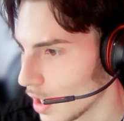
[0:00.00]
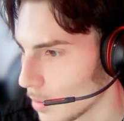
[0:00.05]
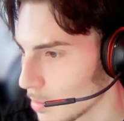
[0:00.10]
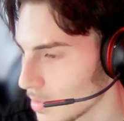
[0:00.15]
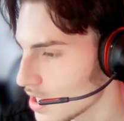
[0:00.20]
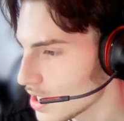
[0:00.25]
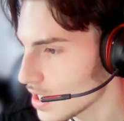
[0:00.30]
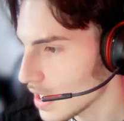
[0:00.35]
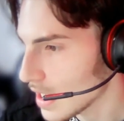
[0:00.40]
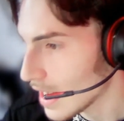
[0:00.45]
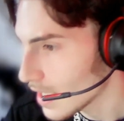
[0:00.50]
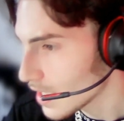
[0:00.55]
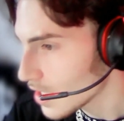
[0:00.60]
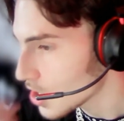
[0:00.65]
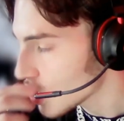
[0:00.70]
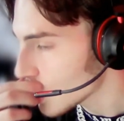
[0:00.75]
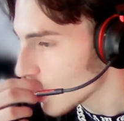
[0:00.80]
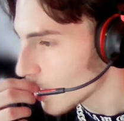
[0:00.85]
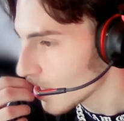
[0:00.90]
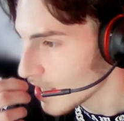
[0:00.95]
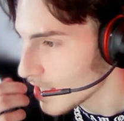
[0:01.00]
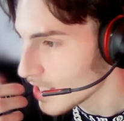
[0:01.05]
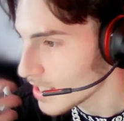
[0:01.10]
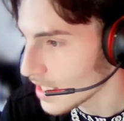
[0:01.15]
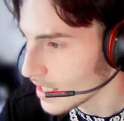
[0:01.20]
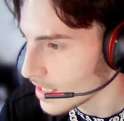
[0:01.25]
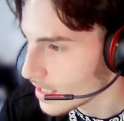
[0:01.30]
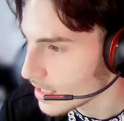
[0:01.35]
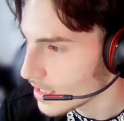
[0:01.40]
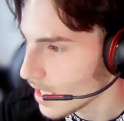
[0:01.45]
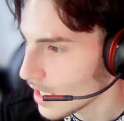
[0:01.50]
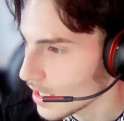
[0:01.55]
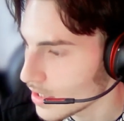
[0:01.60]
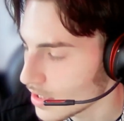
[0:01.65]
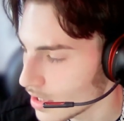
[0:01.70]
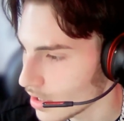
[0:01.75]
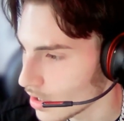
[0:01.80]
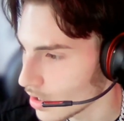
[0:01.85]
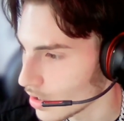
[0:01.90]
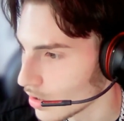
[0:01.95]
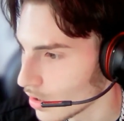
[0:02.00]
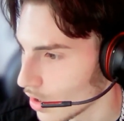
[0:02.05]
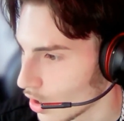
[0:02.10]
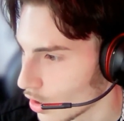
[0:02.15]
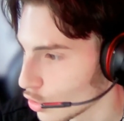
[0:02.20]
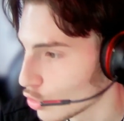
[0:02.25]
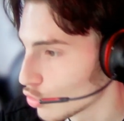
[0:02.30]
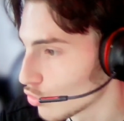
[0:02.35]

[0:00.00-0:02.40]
He's to kind of share his insights on